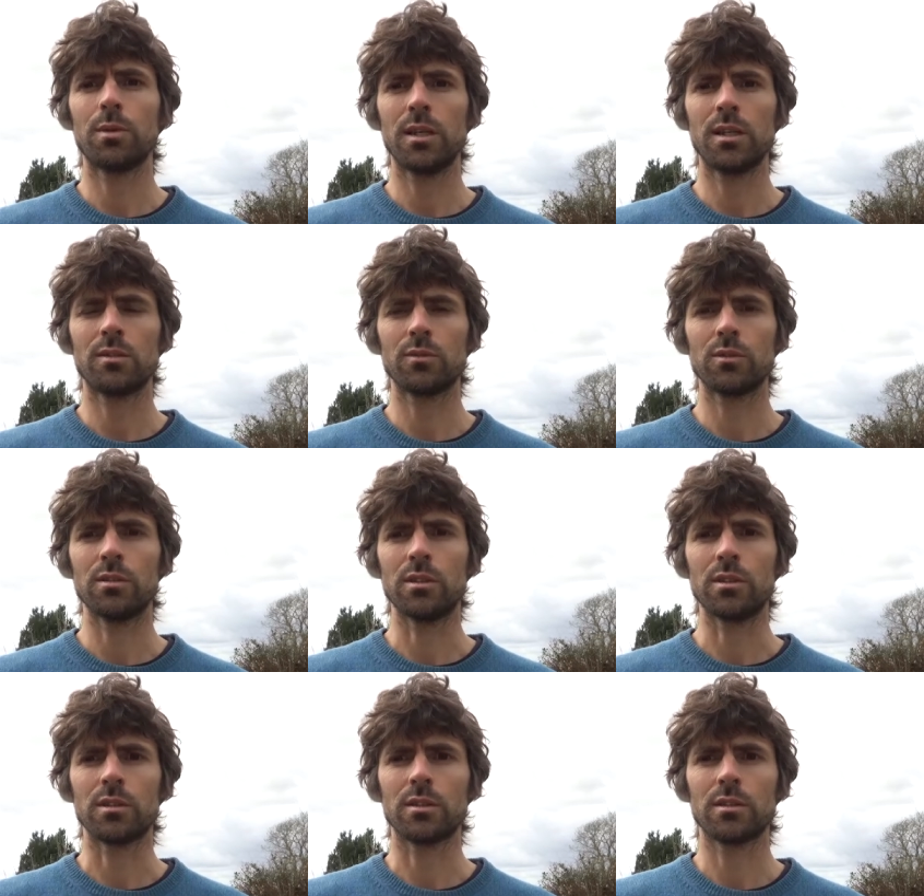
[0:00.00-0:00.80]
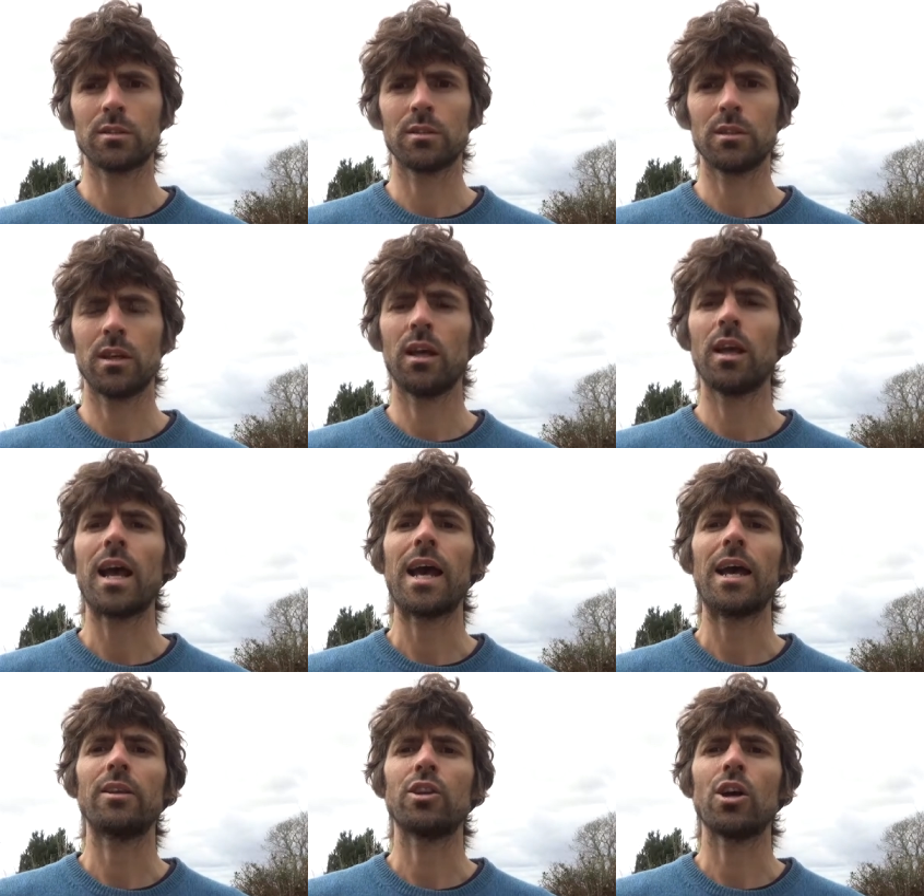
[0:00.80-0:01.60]
peacefulness
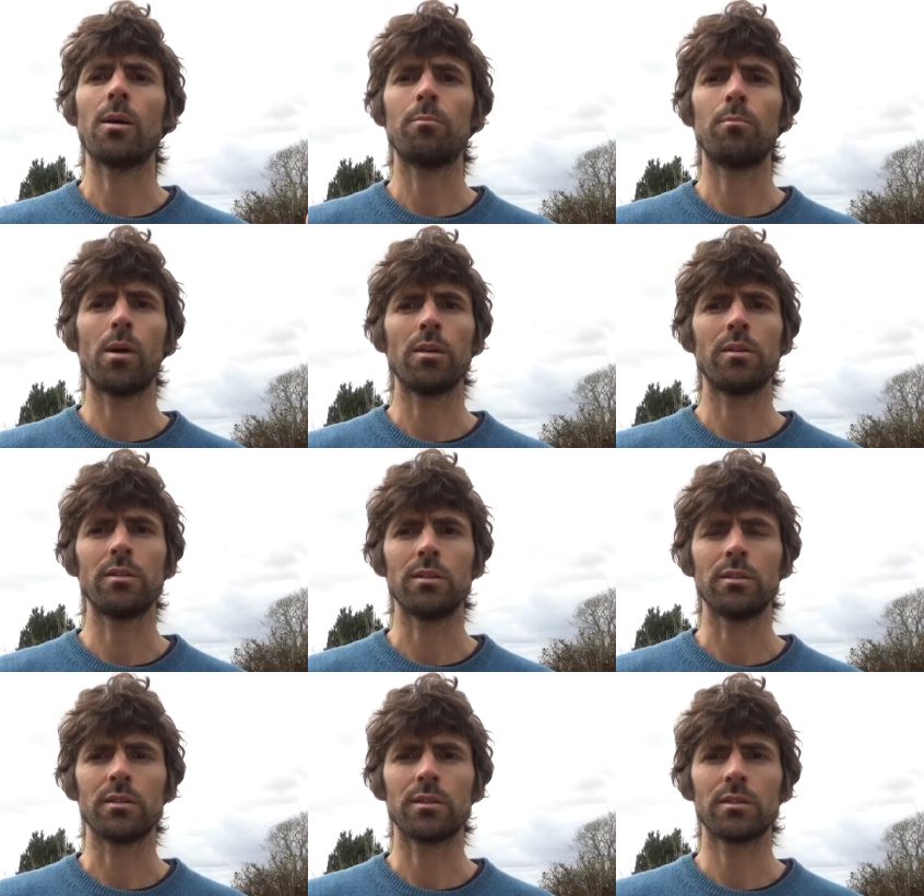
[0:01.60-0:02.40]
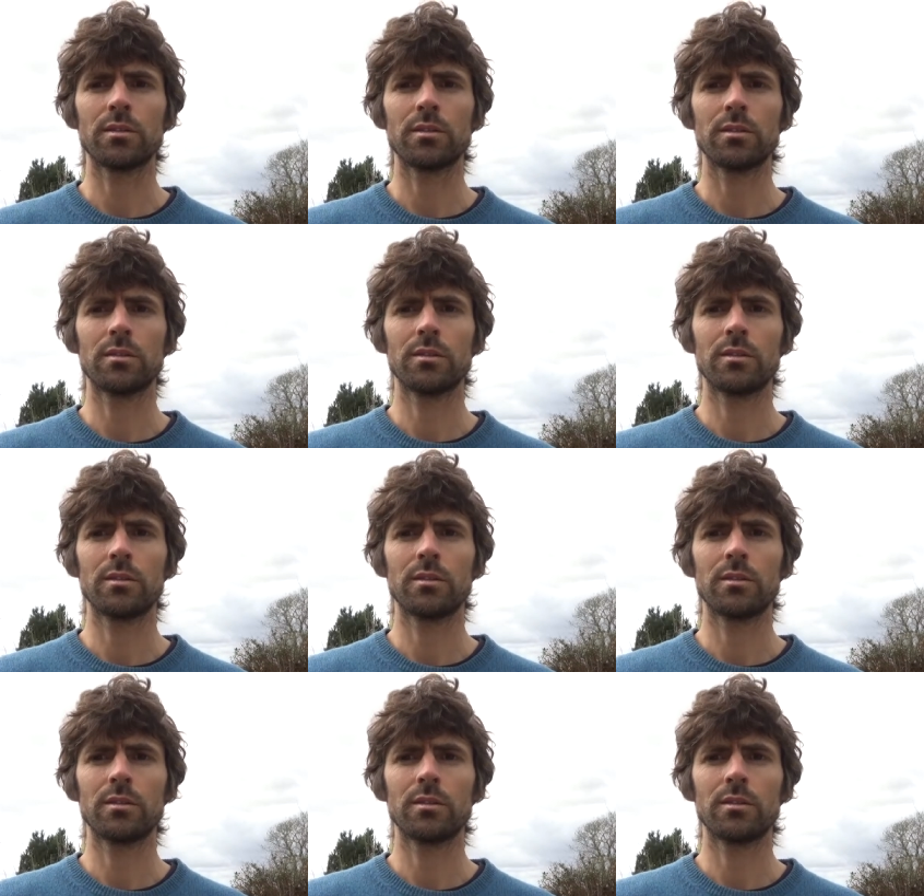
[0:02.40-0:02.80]
and abundance.